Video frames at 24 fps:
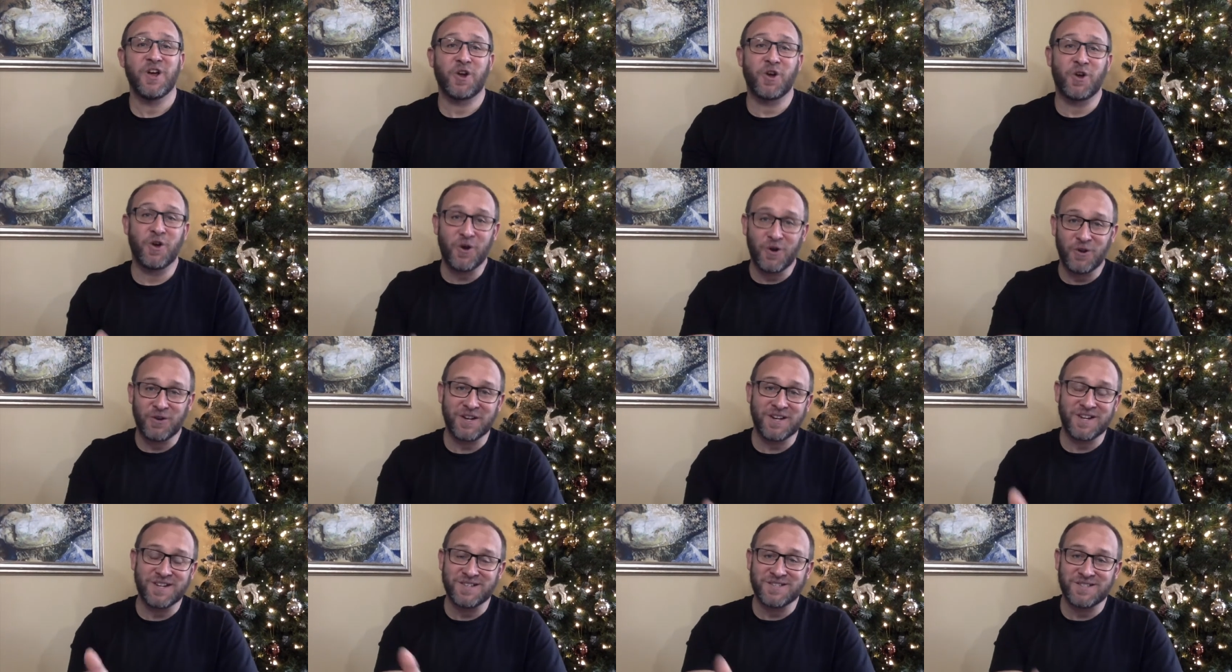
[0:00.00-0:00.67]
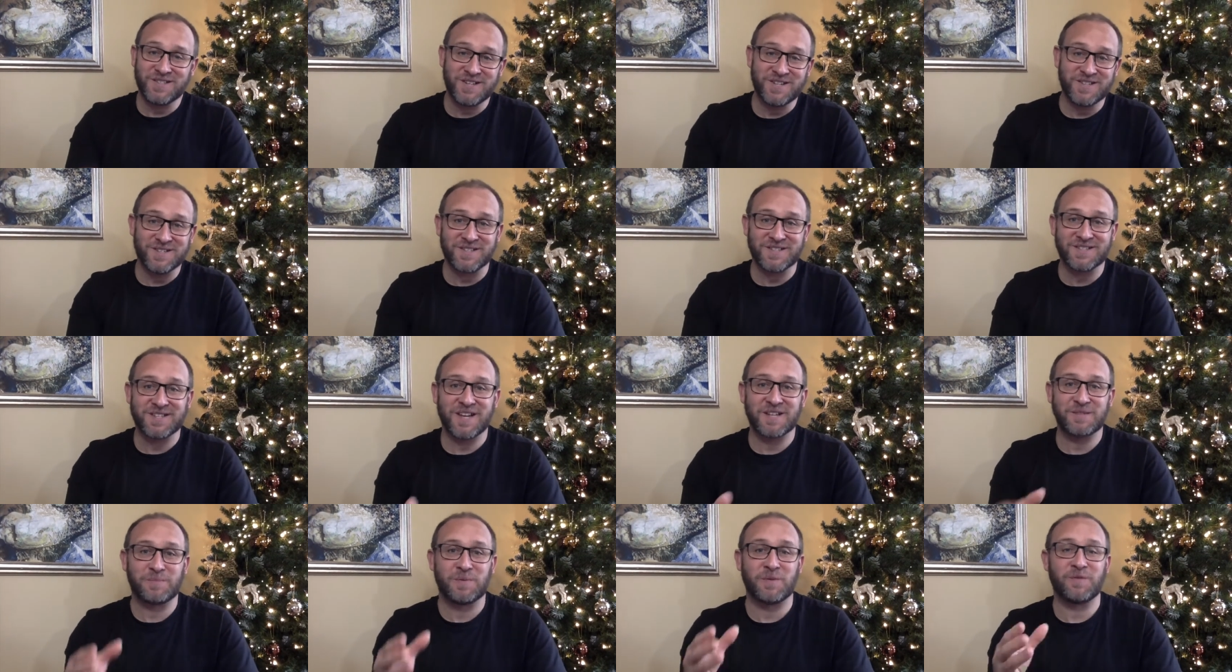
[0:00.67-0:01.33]
God in
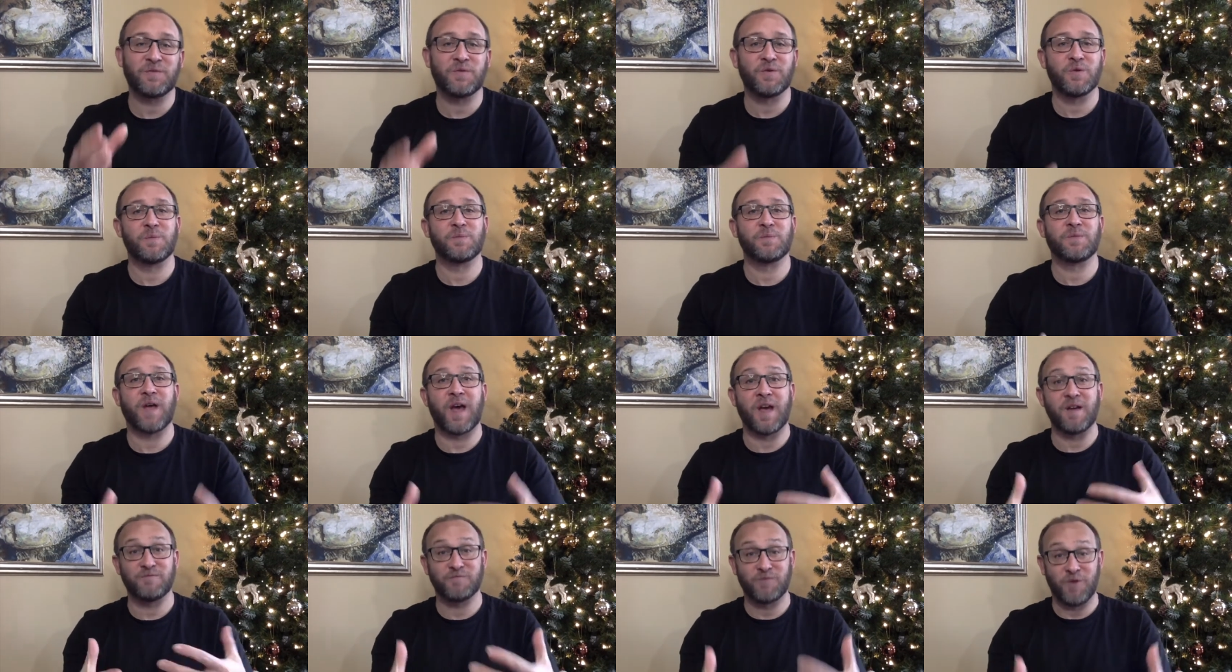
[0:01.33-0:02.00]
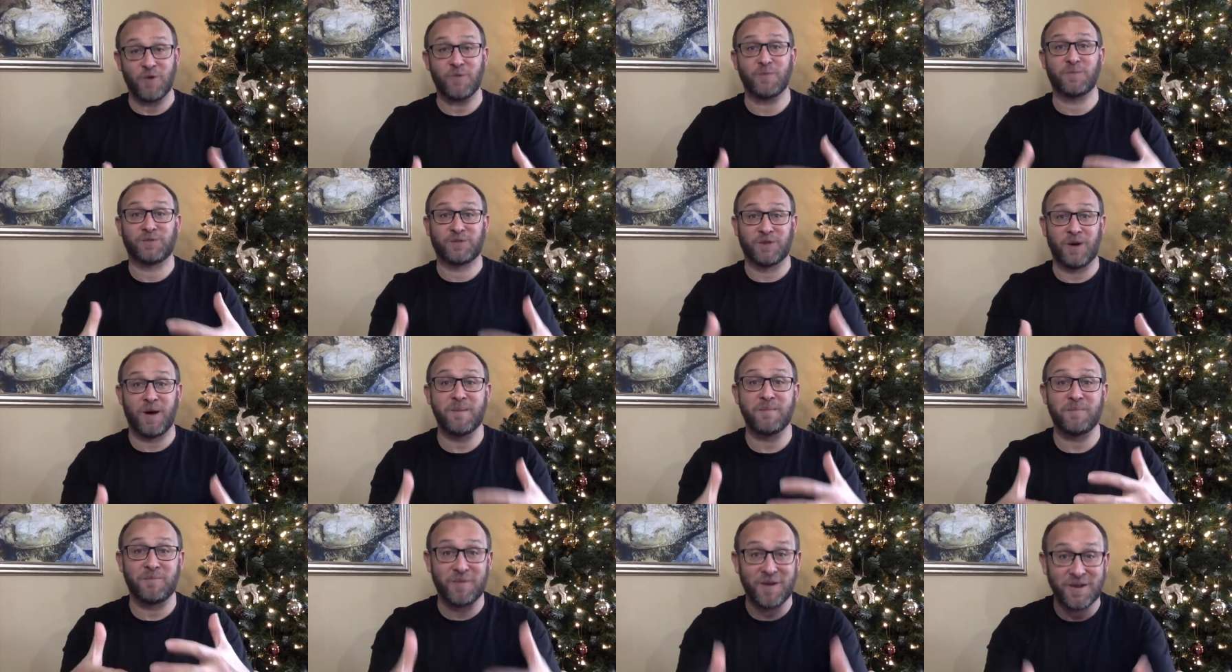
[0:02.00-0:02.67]
Jesus has performed a rope
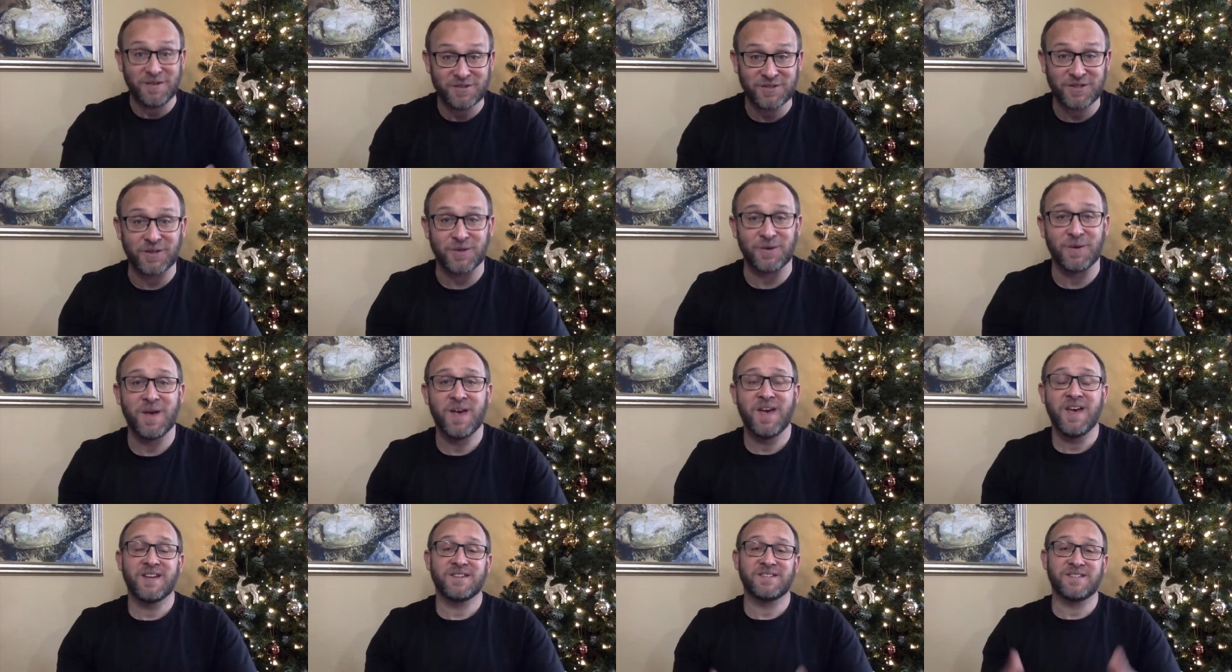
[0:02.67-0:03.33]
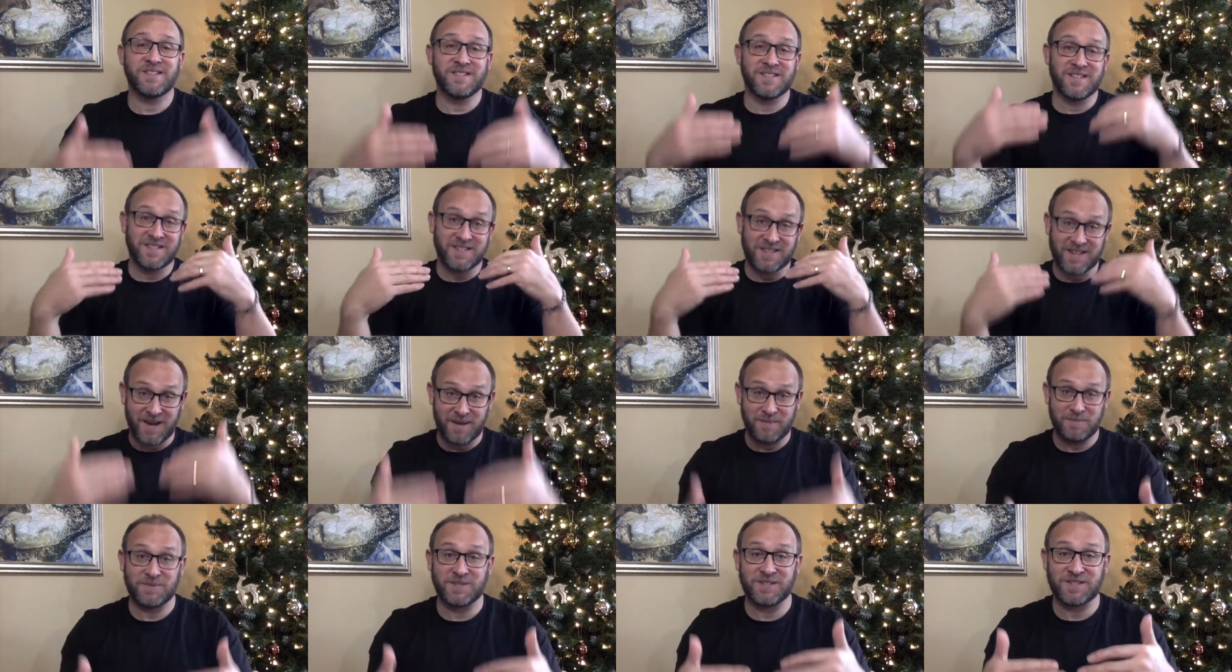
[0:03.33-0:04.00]
type rescue. Jesus
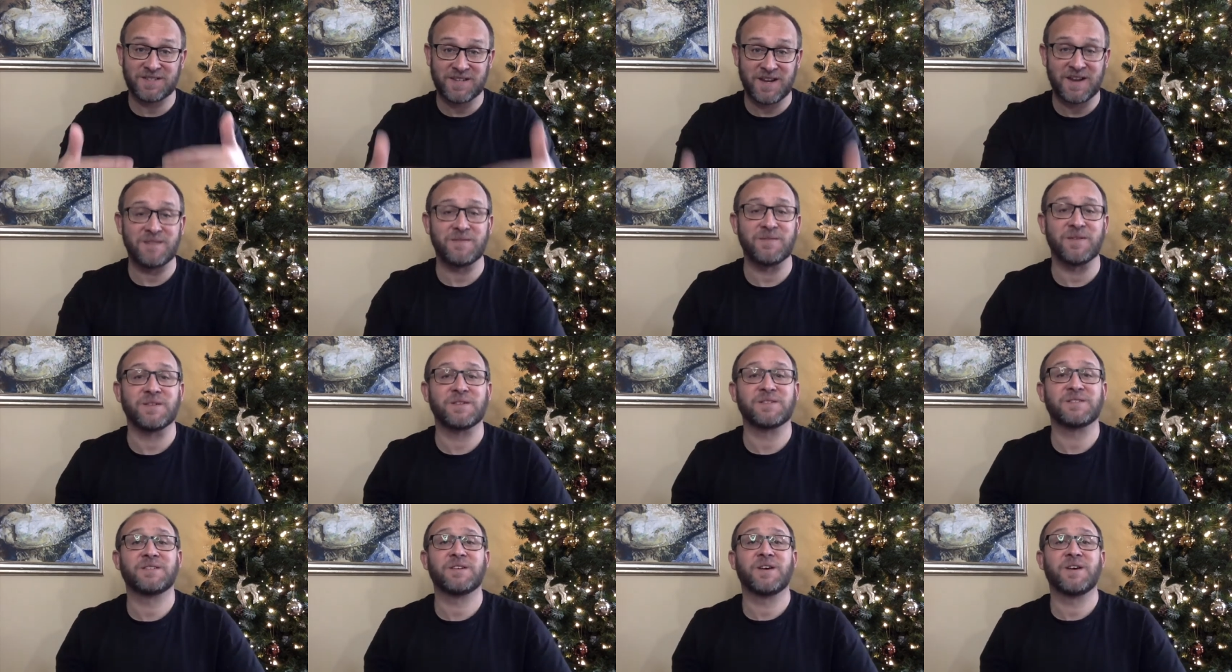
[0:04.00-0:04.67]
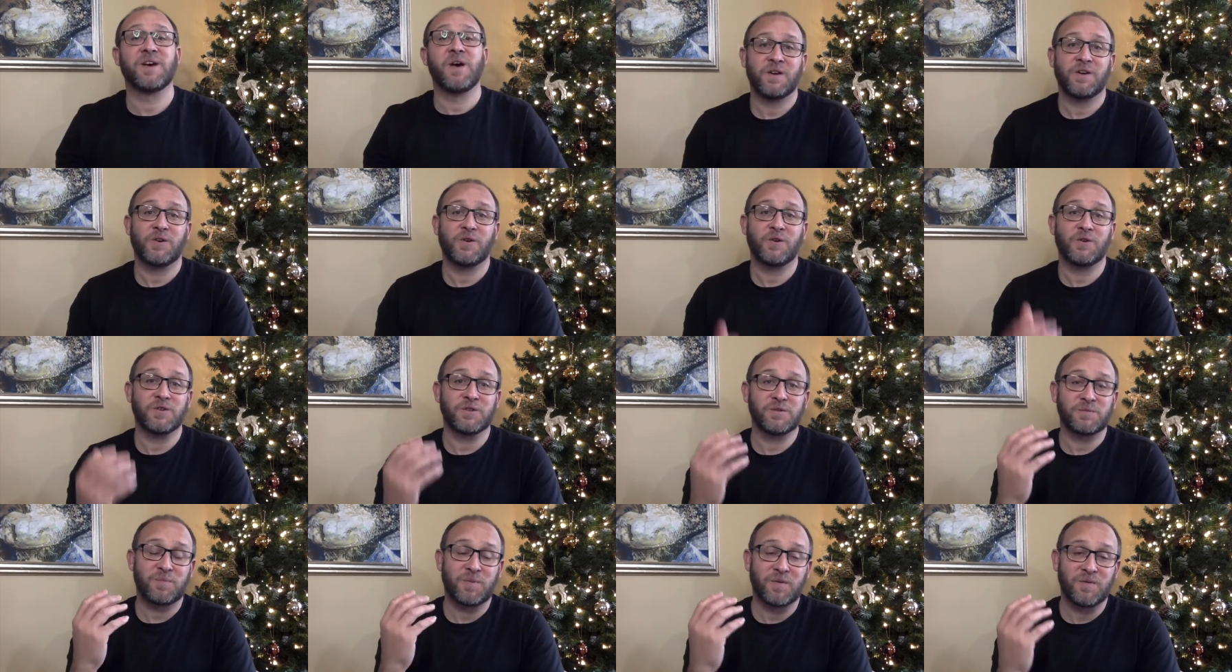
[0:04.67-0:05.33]
came to save us. God
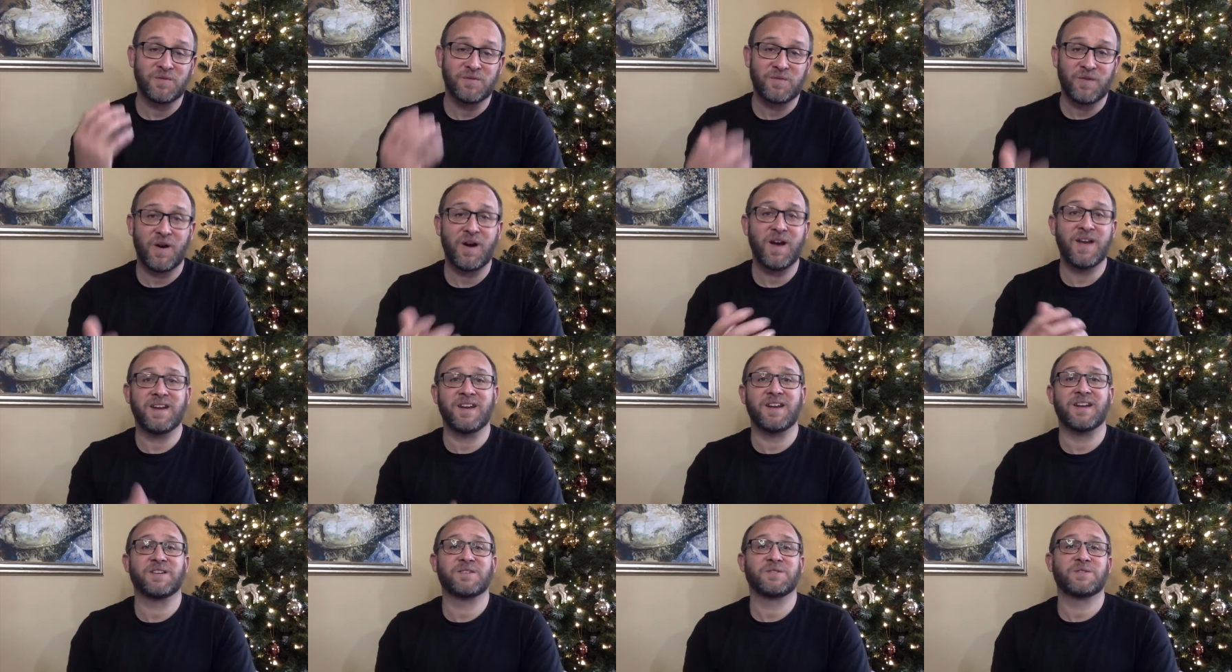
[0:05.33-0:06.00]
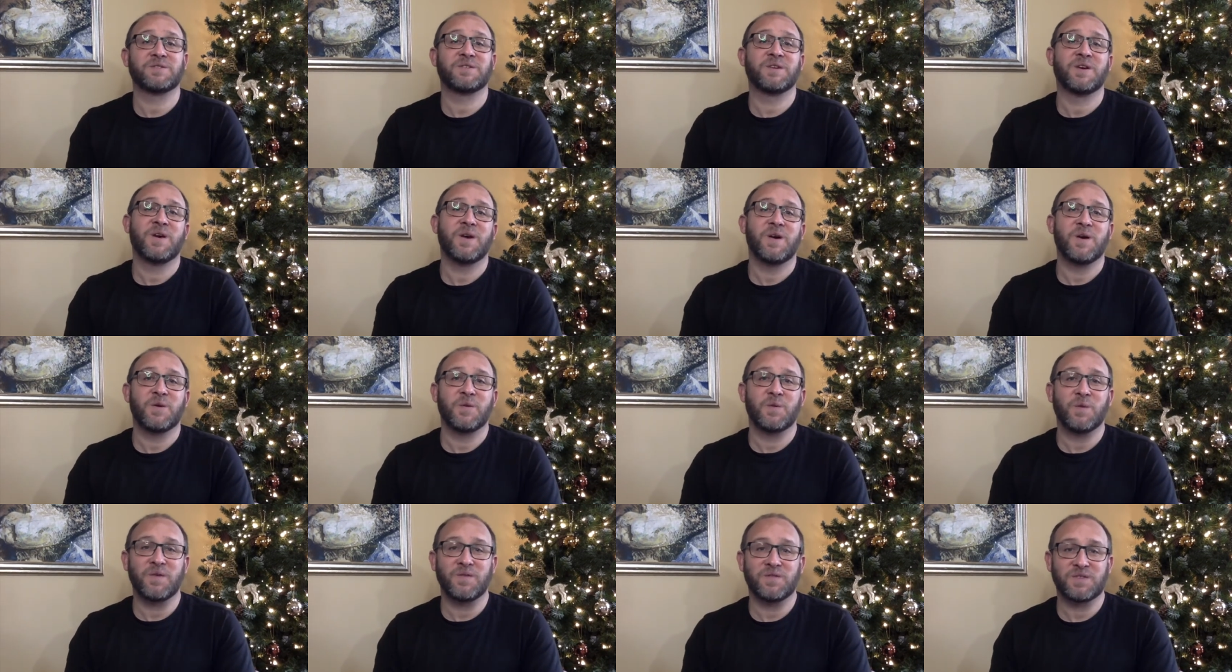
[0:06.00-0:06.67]
has provided us
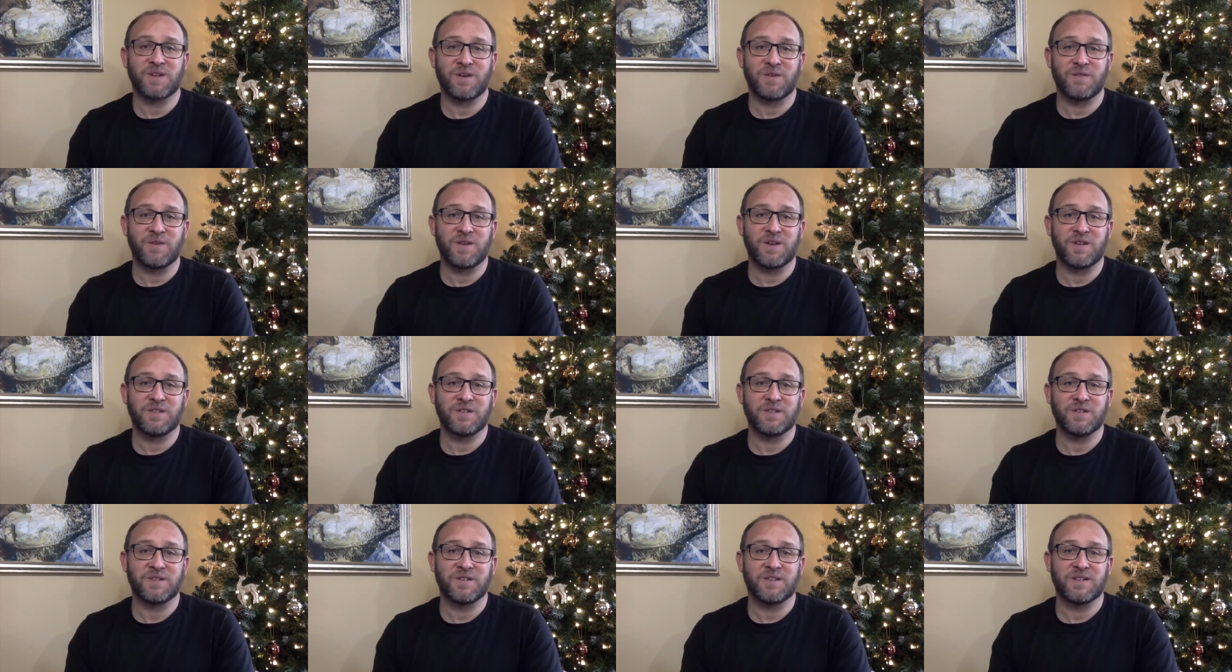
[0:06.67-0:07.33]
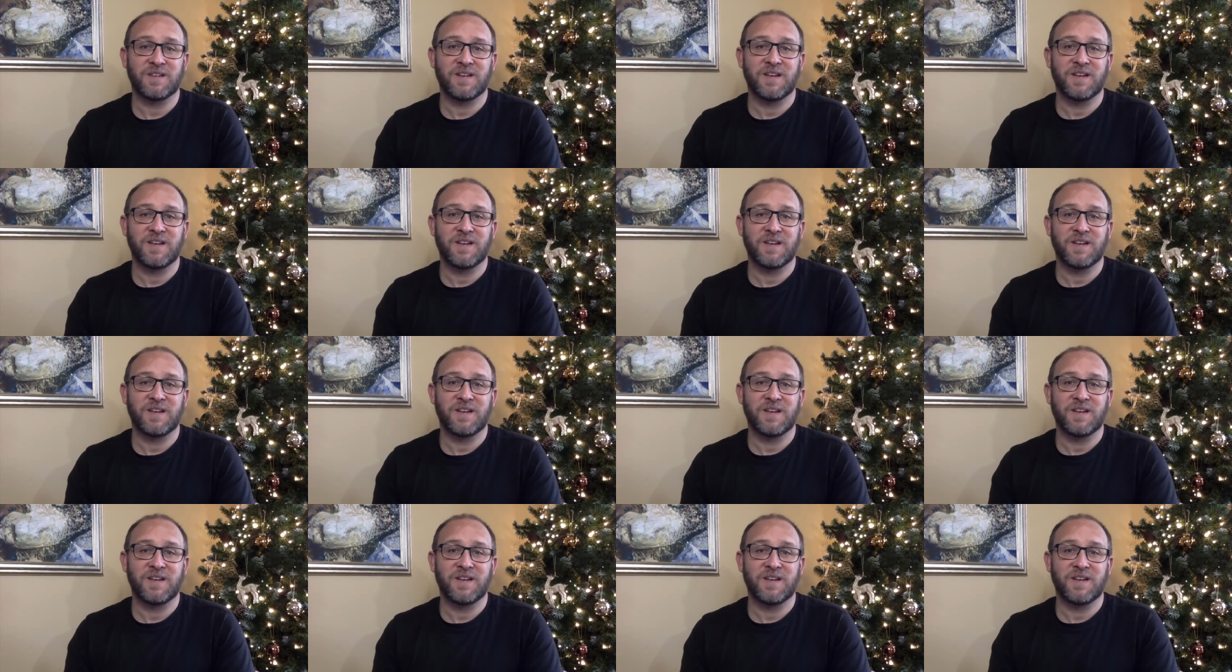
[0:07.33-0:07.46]
with salvation.